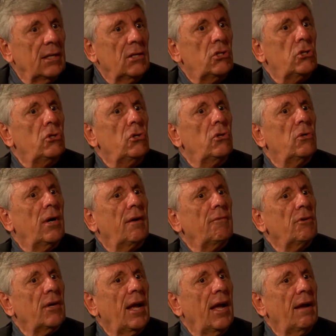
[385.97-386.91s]
Do you
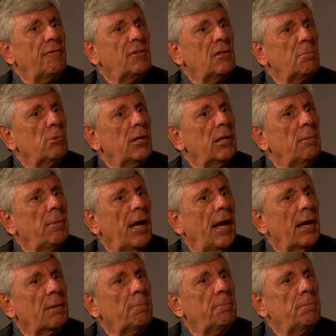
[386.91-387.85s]
ever have to bring
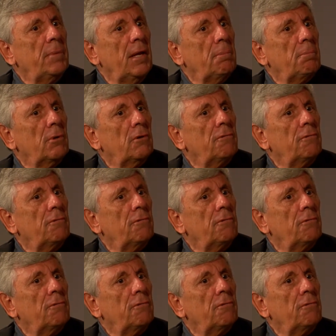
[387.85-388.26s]
back people